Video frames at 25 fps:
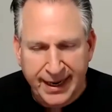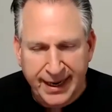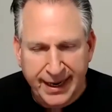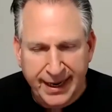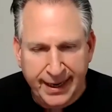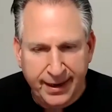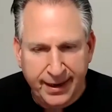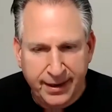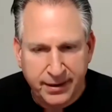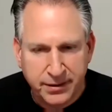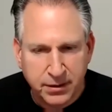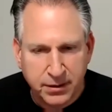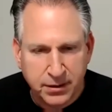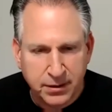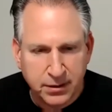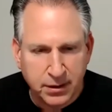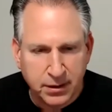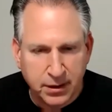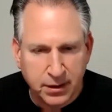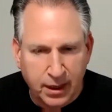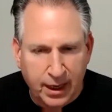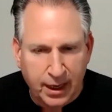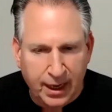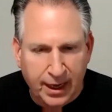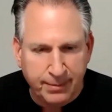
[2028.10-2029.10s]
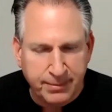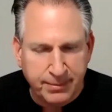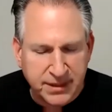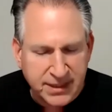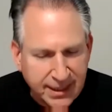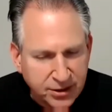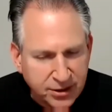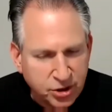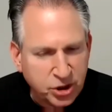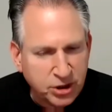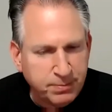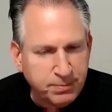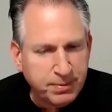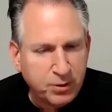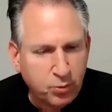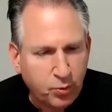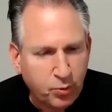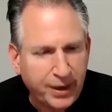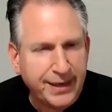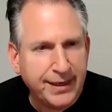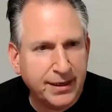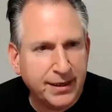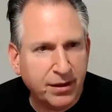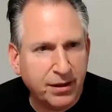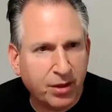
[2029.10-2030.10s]
And I'm essentially been
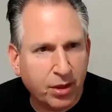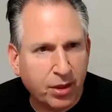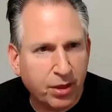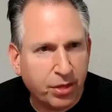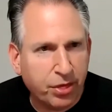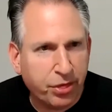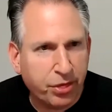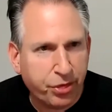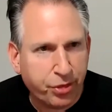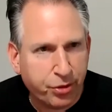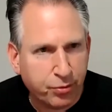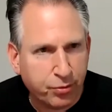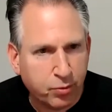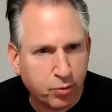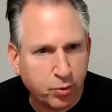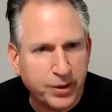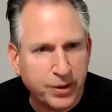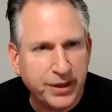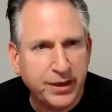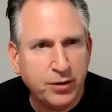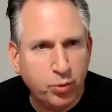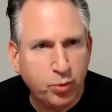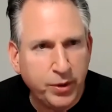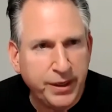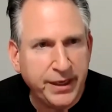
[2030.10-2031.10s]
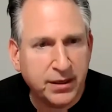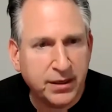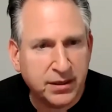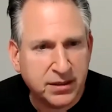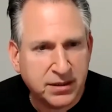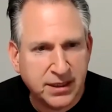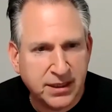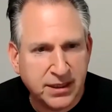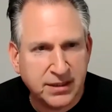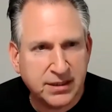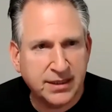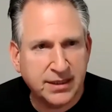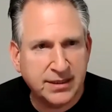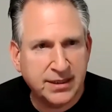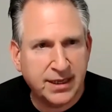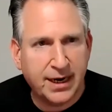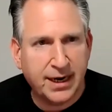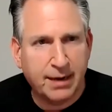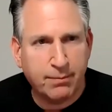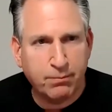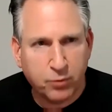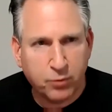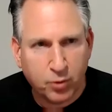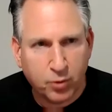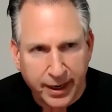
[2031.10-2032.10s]
waiting three weeks since I said
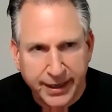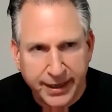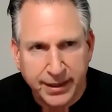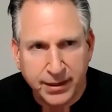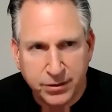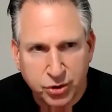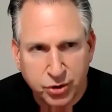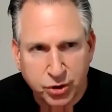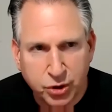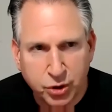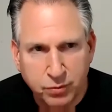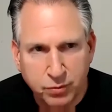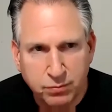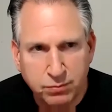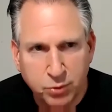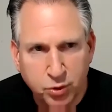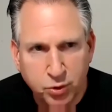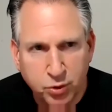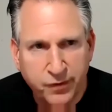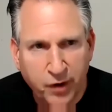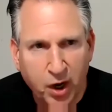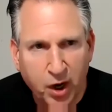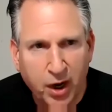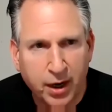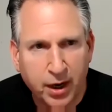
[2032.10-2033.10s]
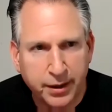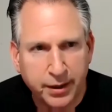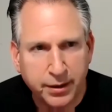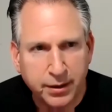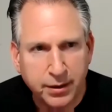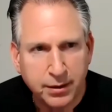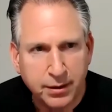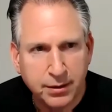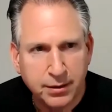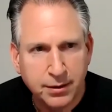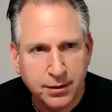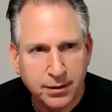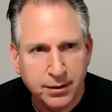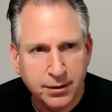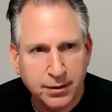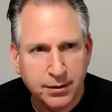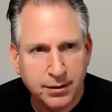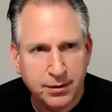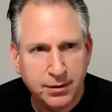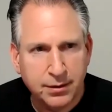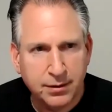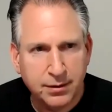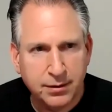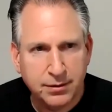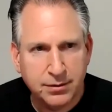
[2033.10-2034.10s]
I'm ready to move on
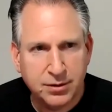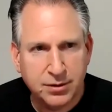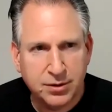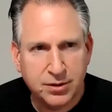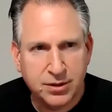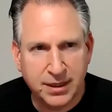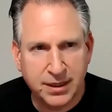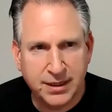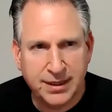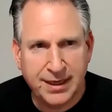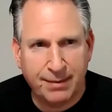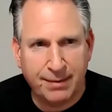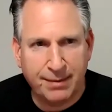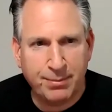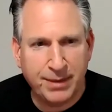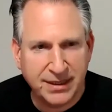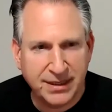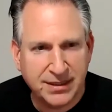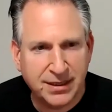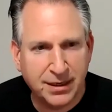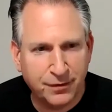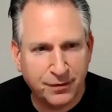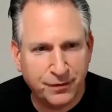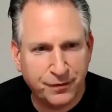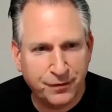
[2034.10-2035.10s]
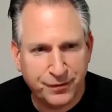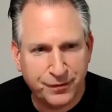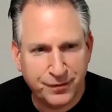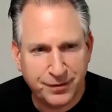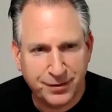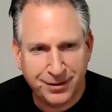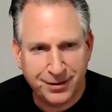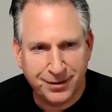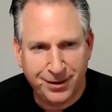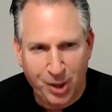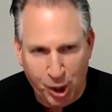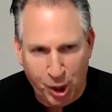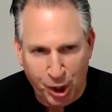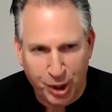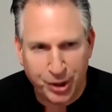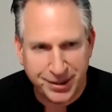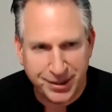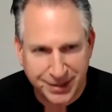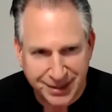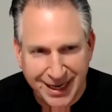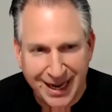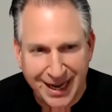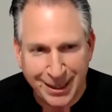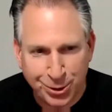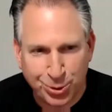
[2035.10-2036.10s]
to get myself on
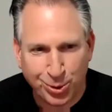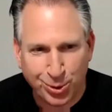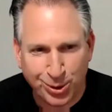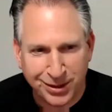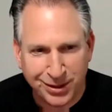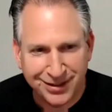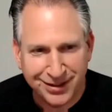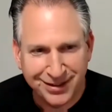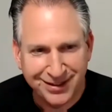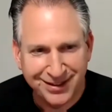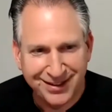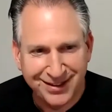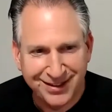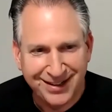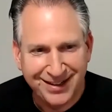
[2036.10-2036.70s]
the schedule.